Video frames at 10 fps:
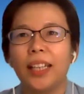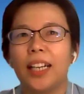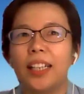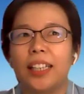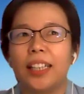
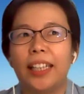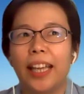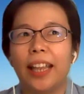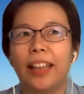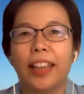
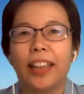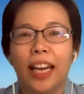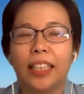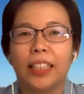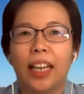And
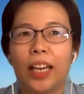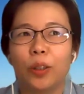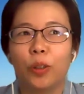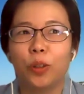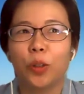then I
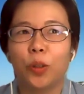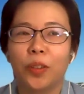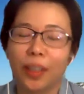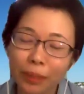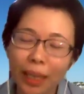also
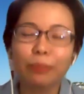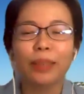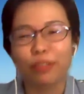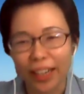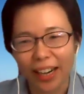sometimes I
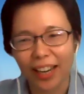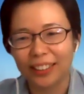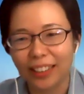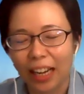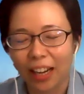
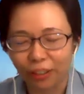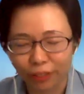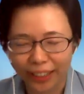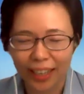write